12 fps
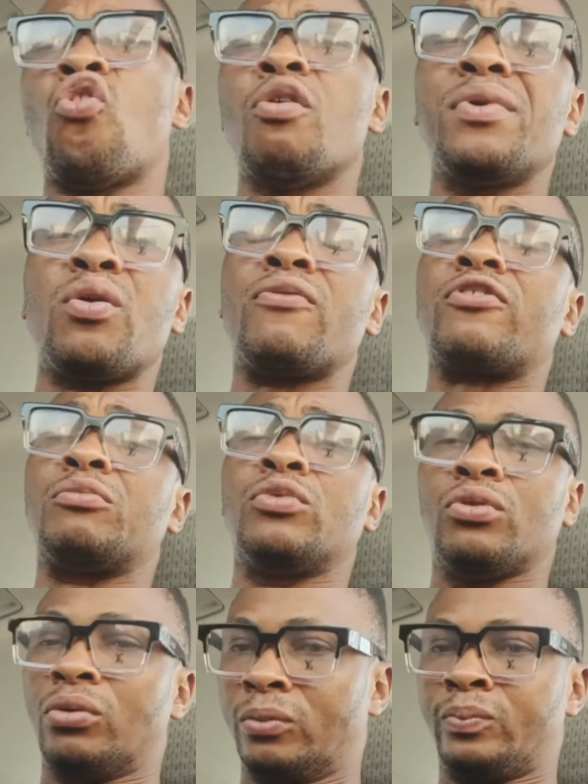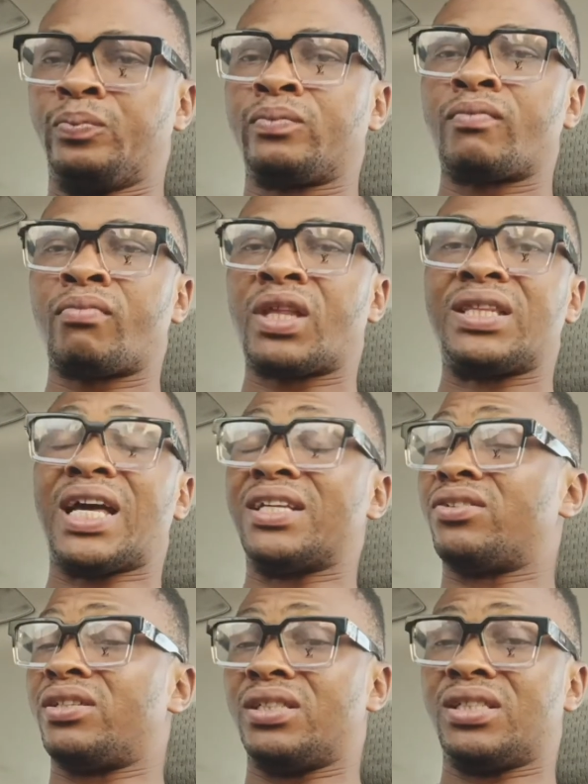home away from home. That is
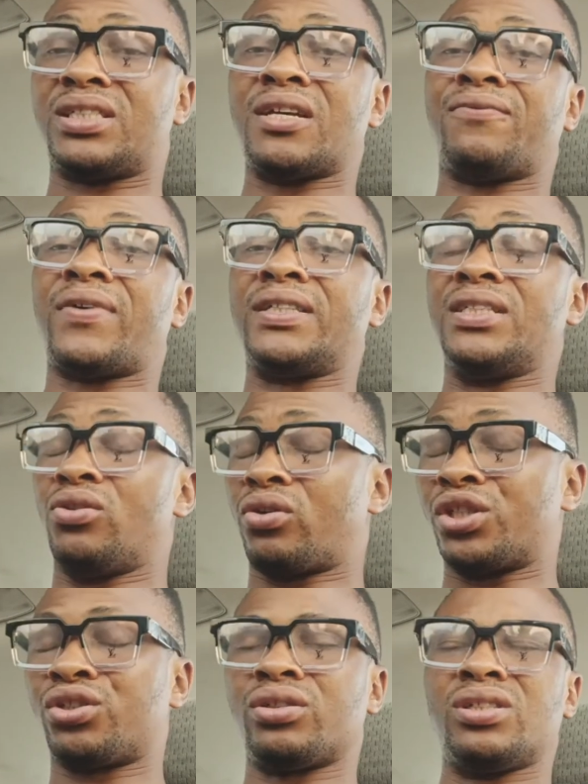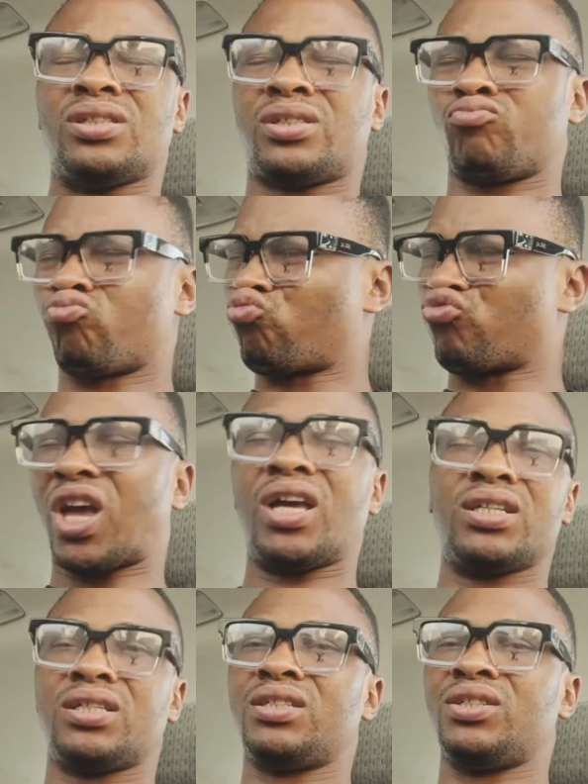what is in Sefa. The location is
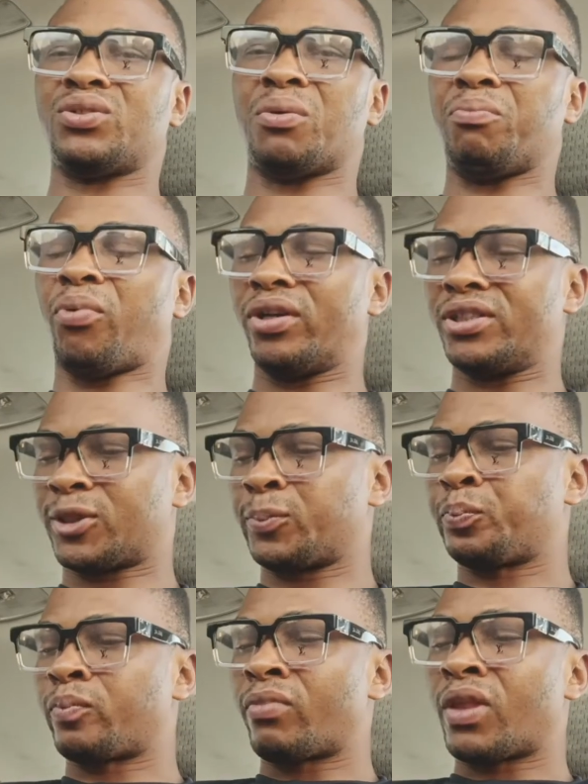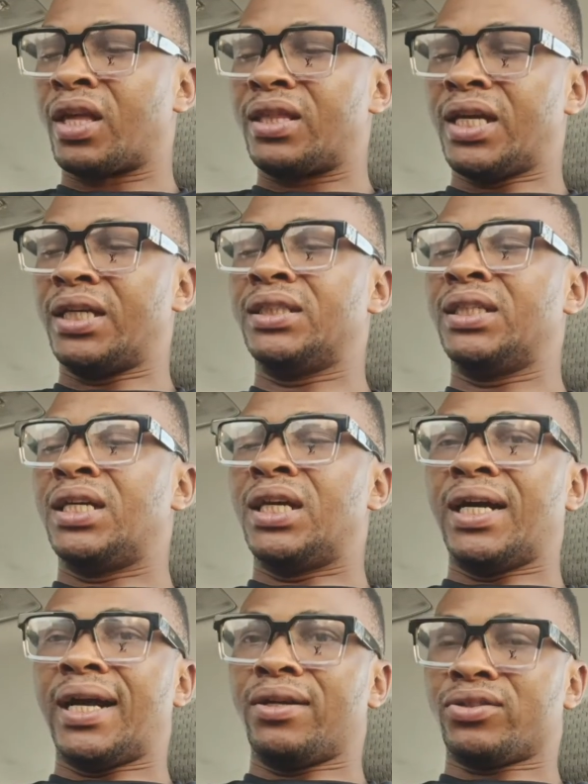on point. Then,
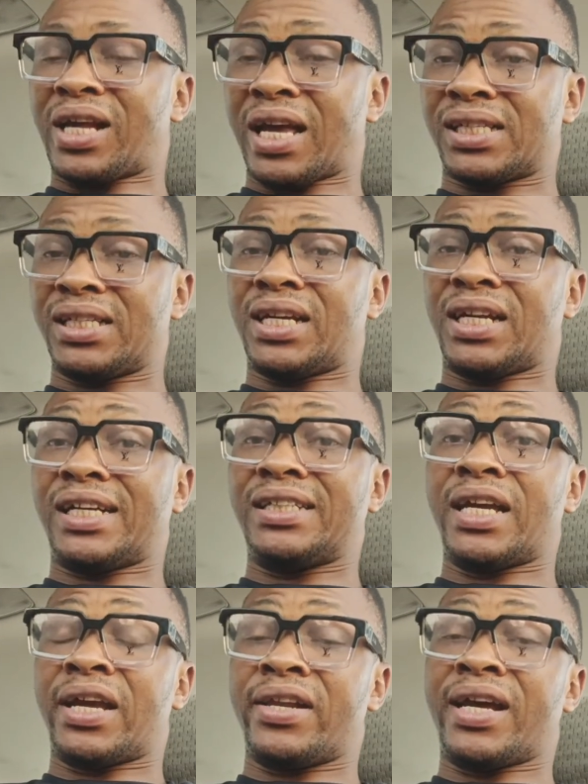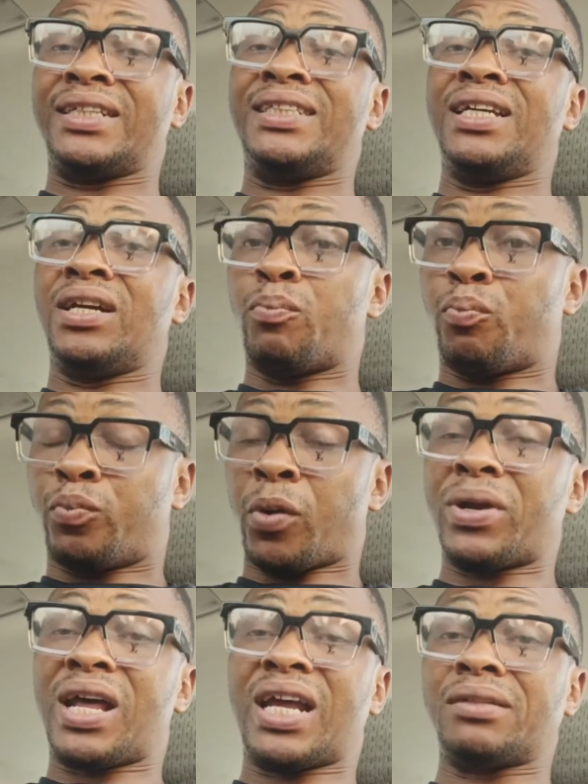just like I said earlier, the
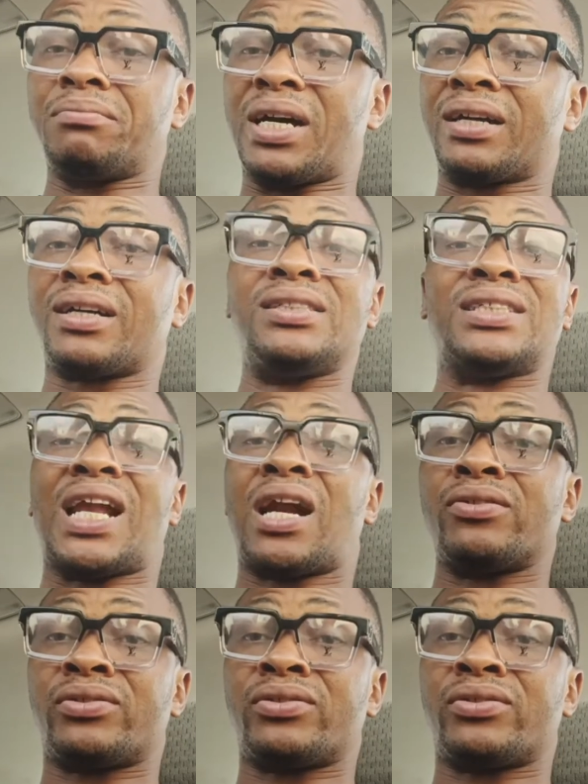popular landmark is Alaro